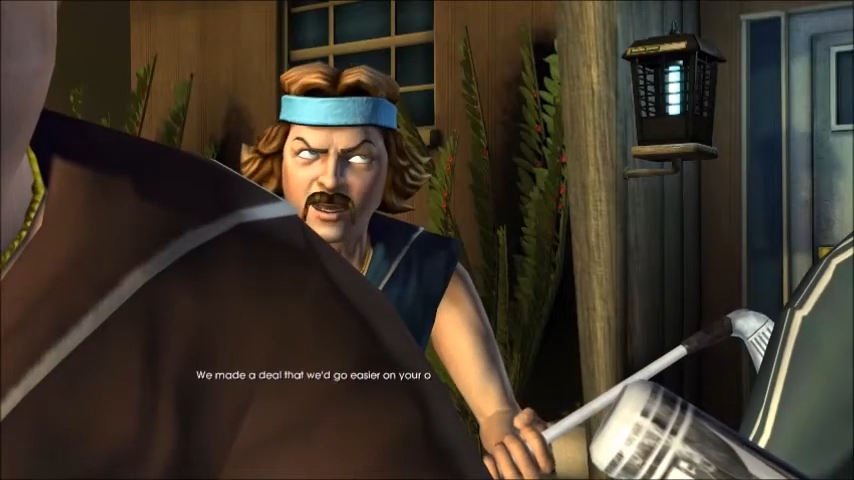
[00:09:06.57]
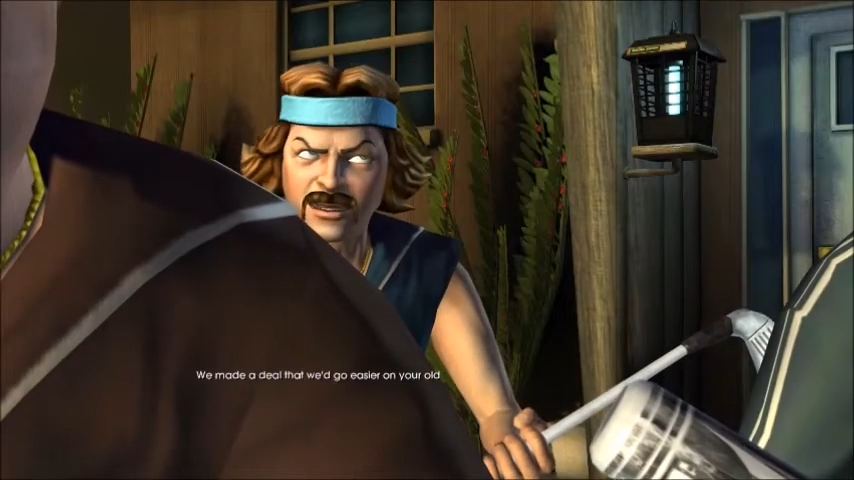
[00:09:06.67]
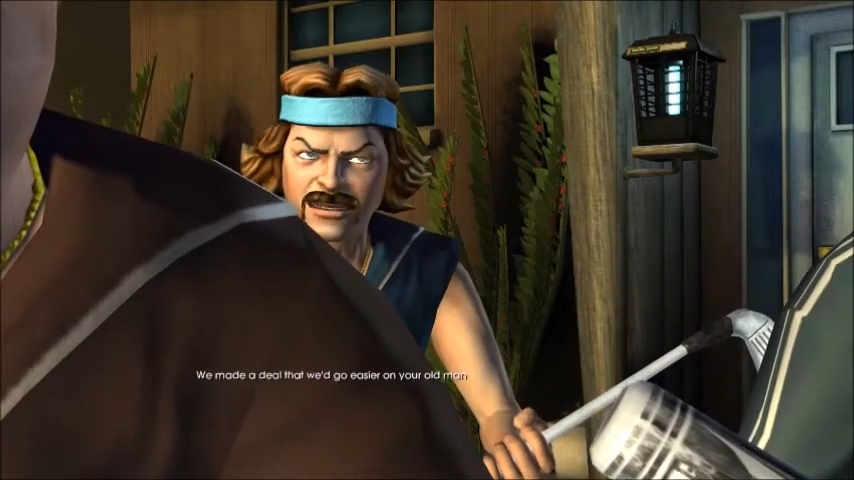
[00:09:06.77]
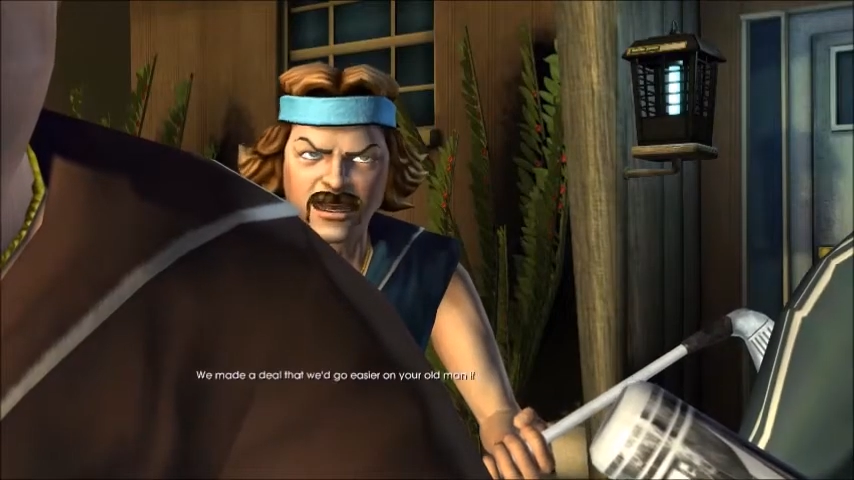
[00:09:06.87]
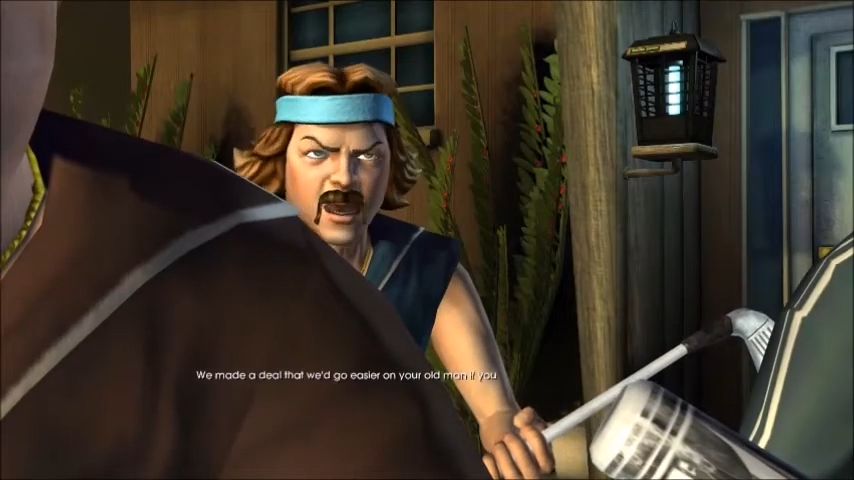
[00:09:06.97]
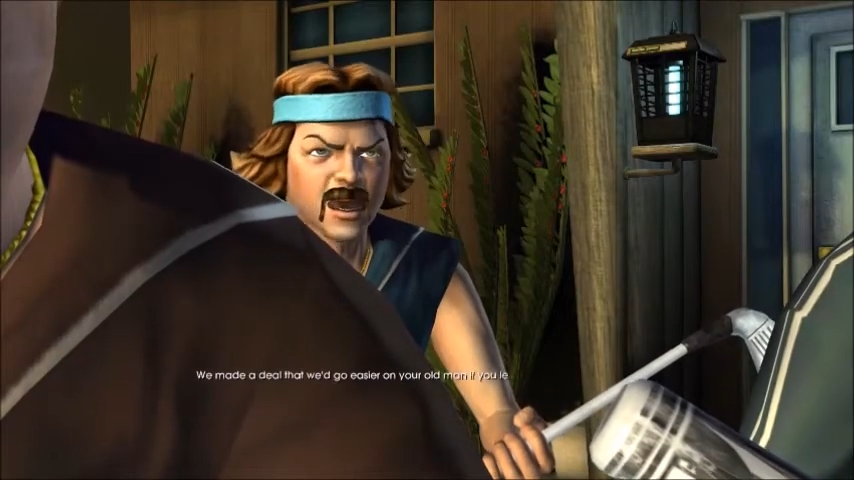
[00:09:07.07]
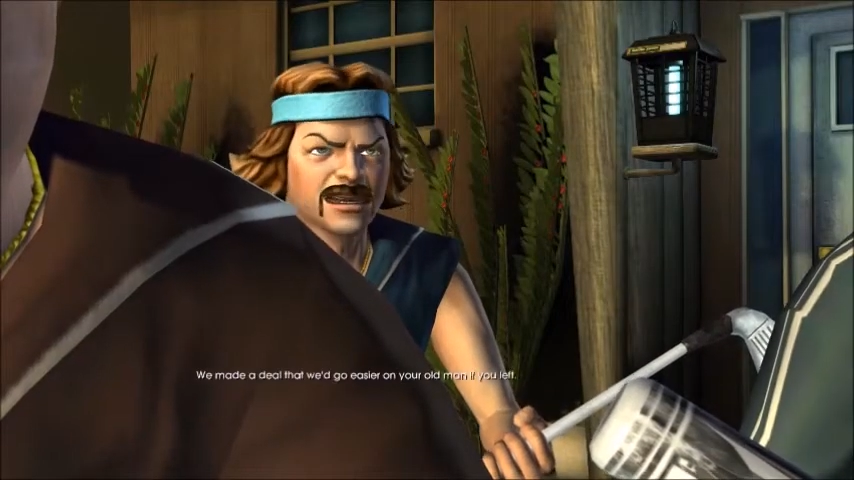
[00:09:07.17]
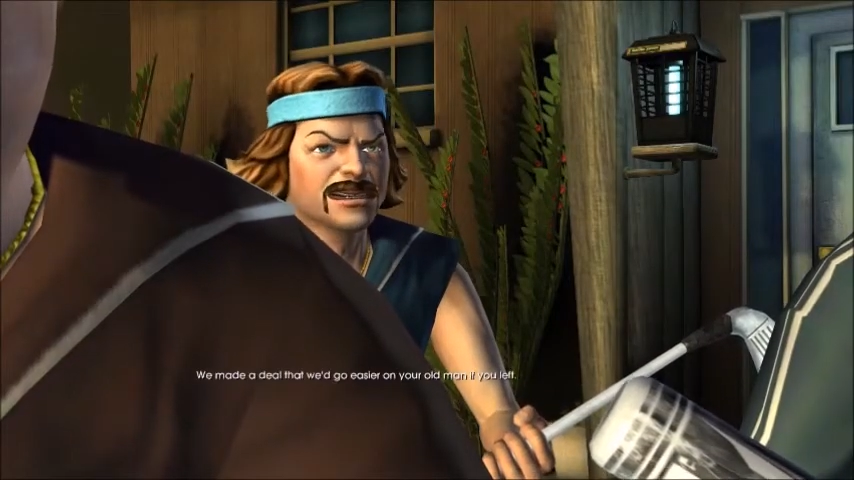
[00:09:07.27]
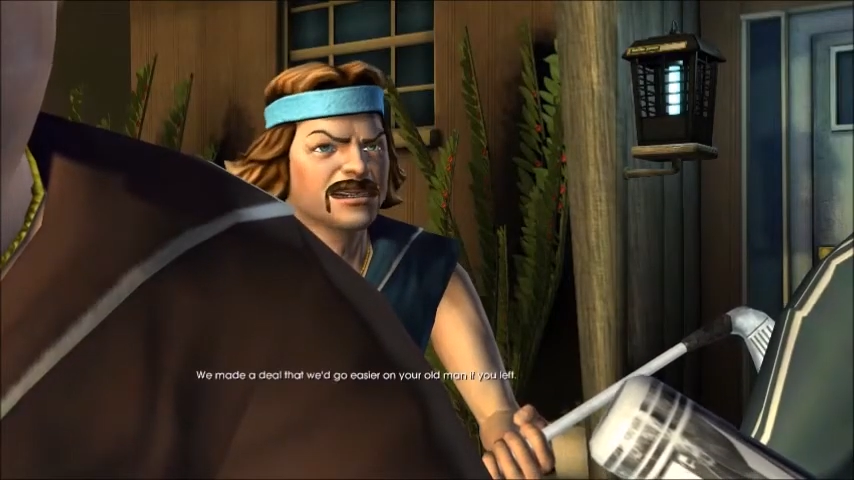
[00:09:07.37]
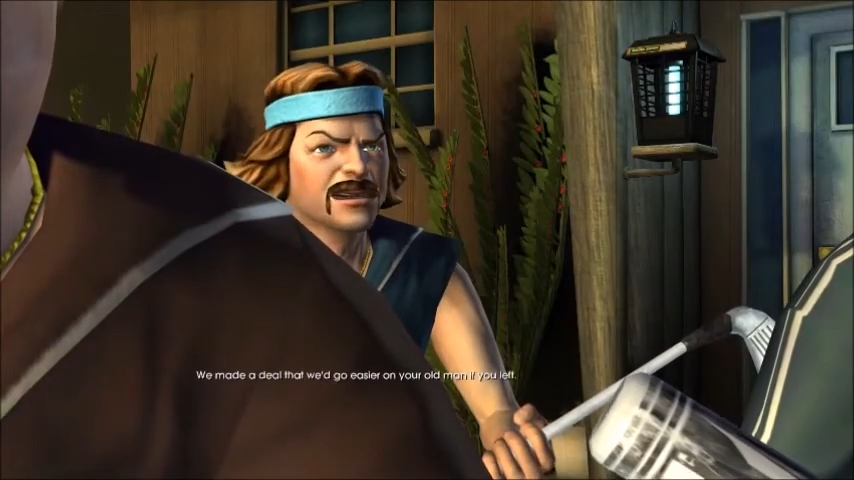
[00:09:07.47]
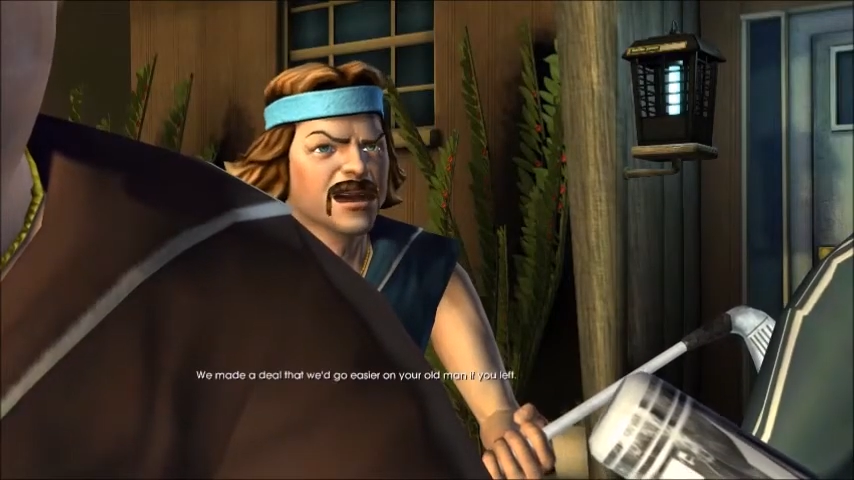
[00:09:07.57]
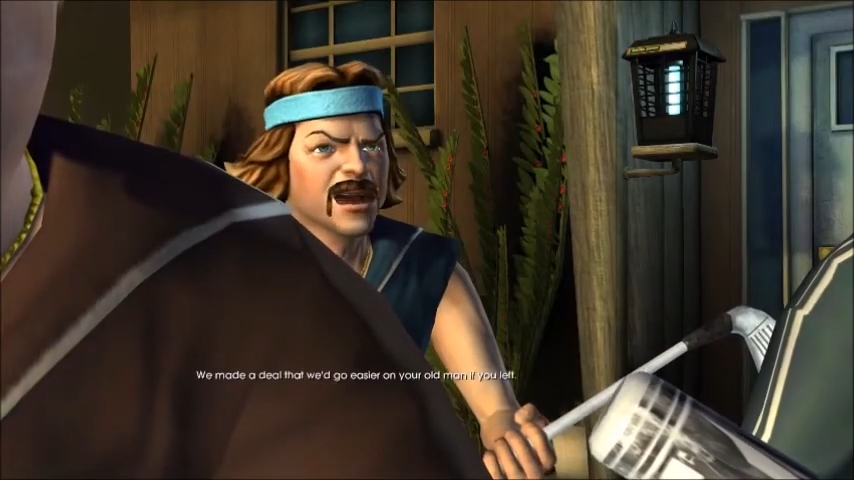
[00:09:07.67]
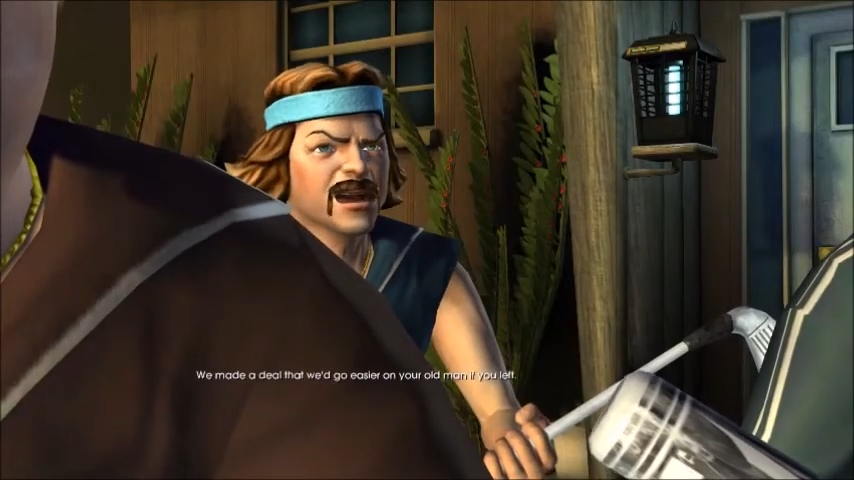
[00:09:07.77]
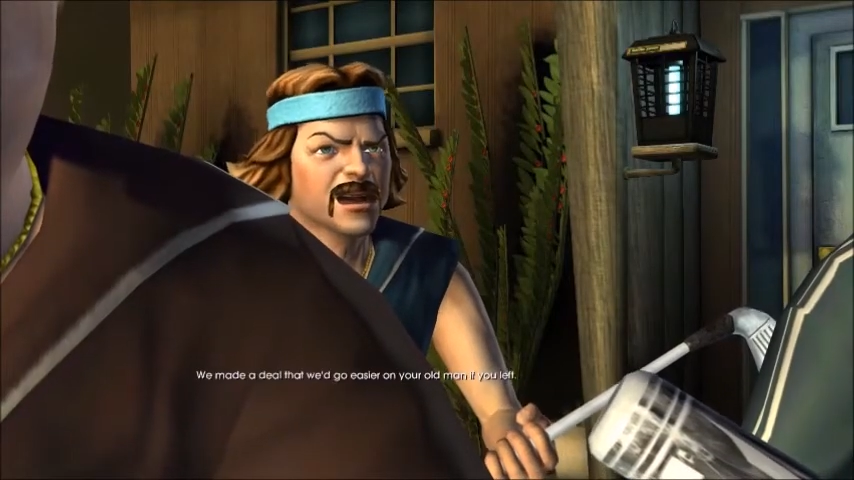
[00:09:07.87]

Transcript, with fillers: we'd go easier on you